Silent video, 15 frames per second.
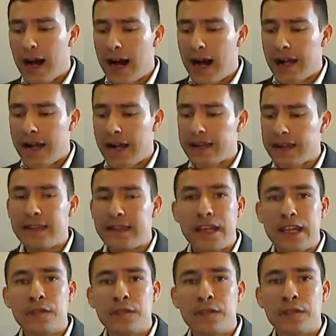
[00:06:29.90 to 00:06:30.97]
I think the
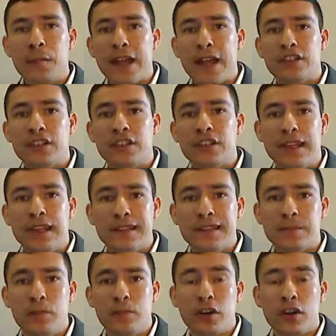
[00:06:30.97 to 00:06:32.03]
information in
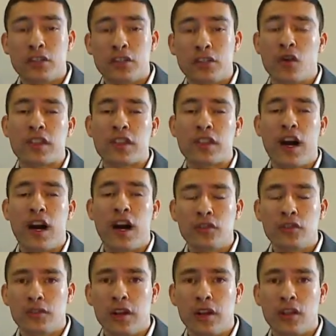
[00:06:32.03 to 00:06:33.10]
this book is worth
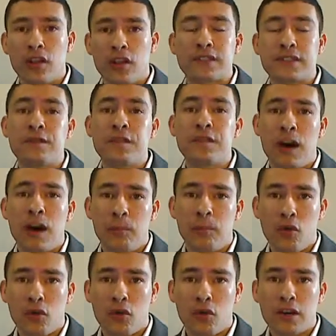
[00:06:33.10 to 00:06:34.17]
$100, if not
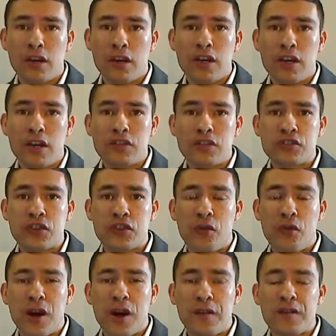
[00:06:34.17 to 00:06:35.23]
more.
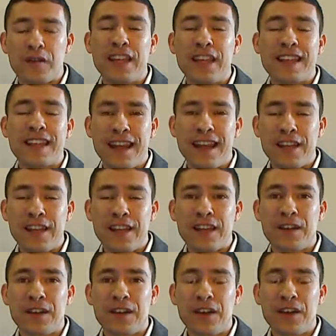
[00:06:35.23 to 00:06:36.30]
So if you get it
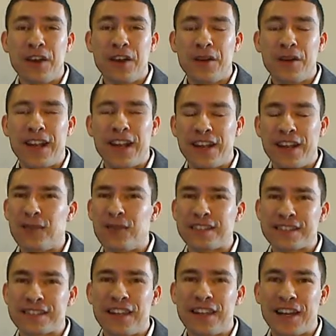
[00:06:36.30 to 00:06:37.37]
anything, and I know it's
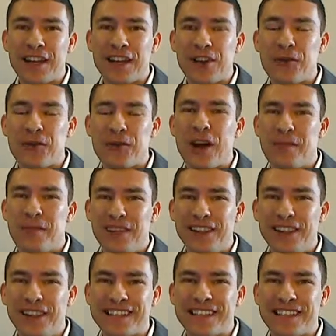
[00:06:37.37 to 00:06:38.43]
selling quite a
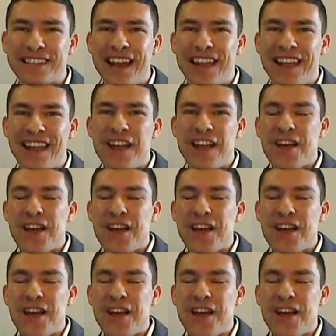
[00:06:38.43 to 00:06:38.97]
bit less than that,